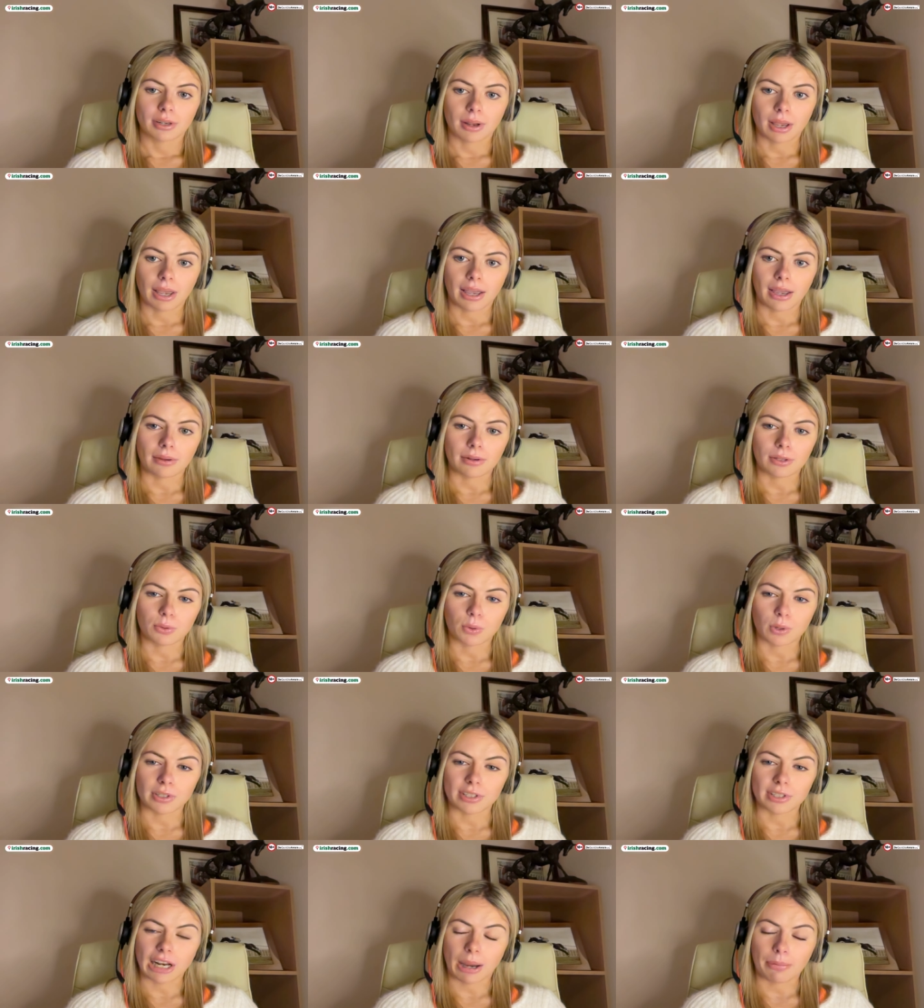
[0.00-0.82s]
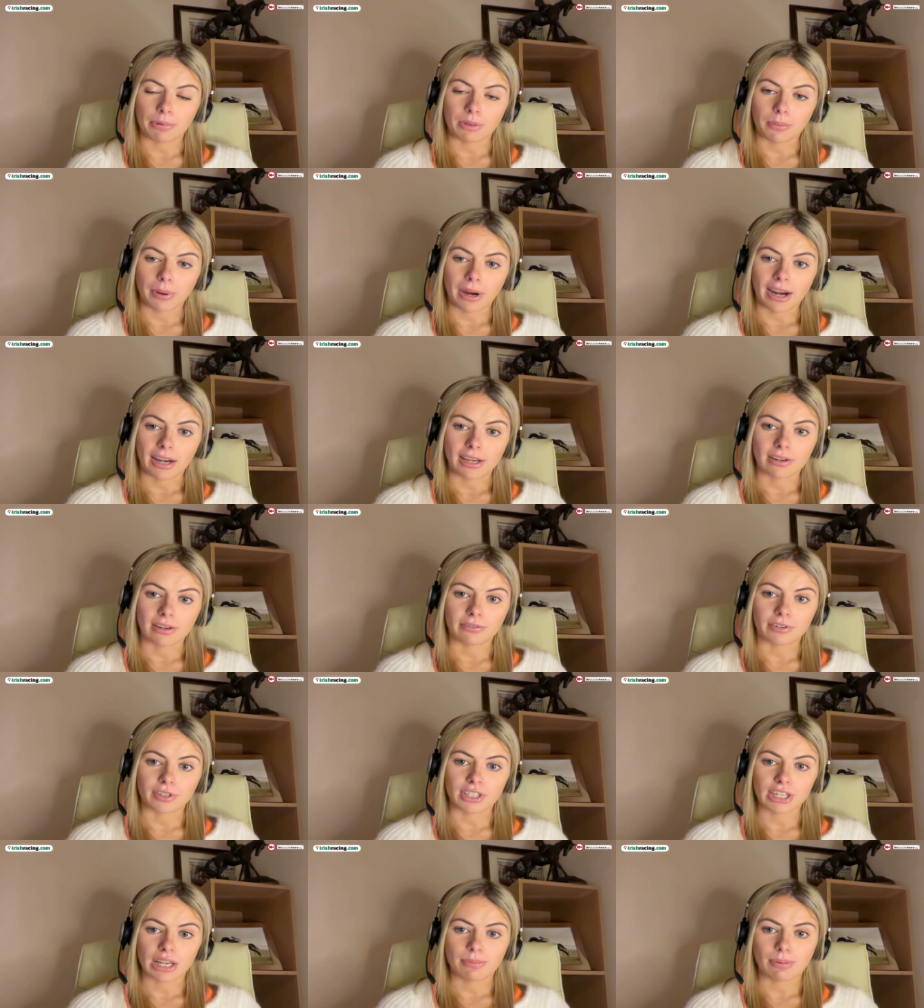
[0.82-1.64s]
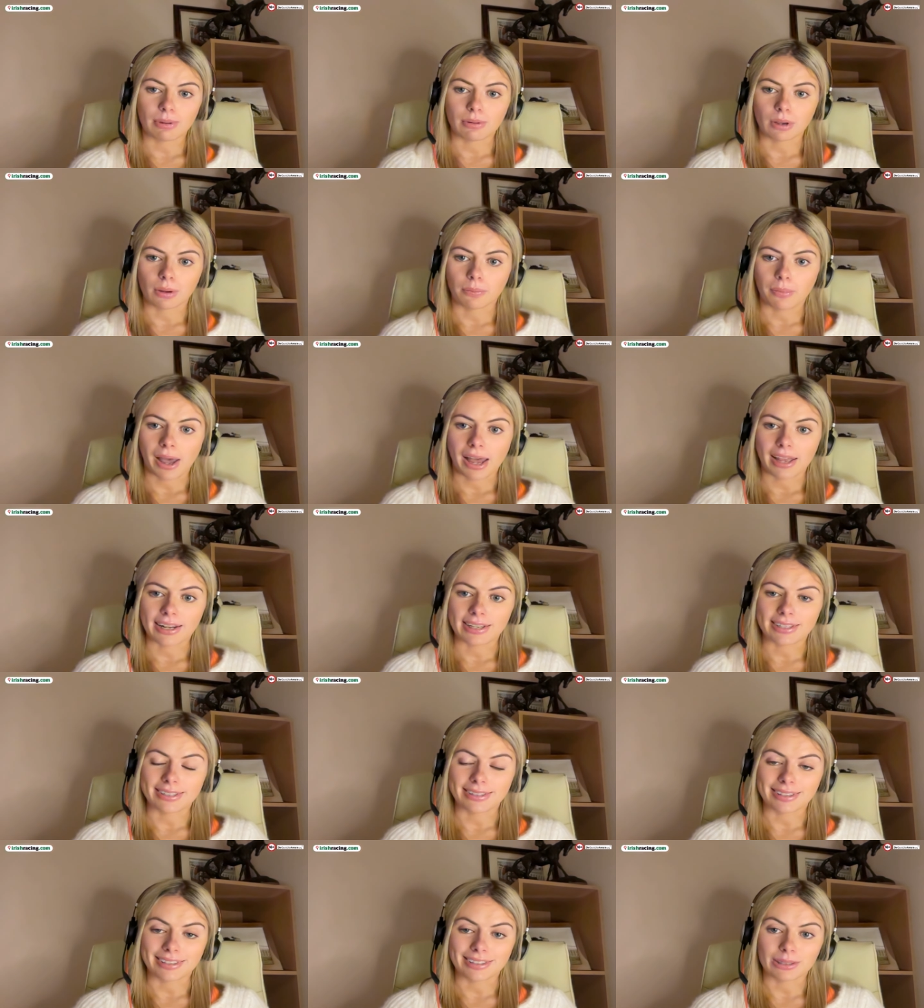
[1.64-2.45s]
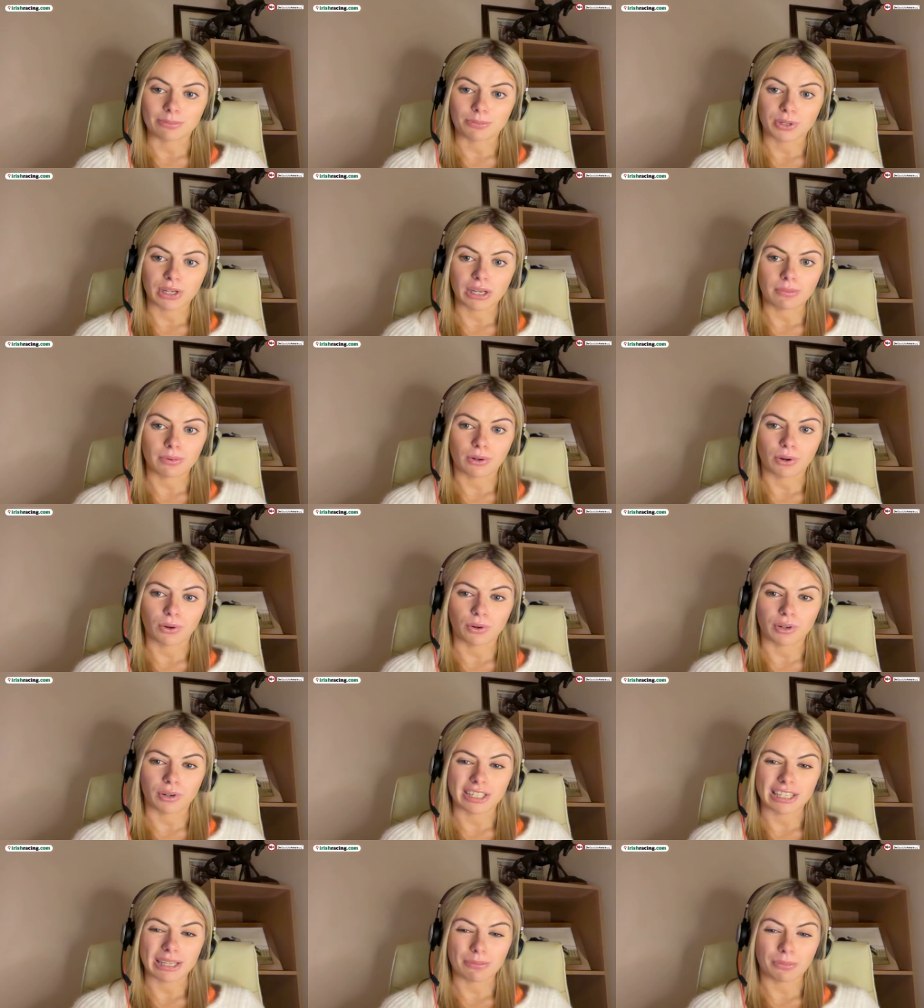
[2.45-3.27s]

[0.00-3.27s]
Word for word: uh, towards the top of the market for JP McManus in the Supreme course.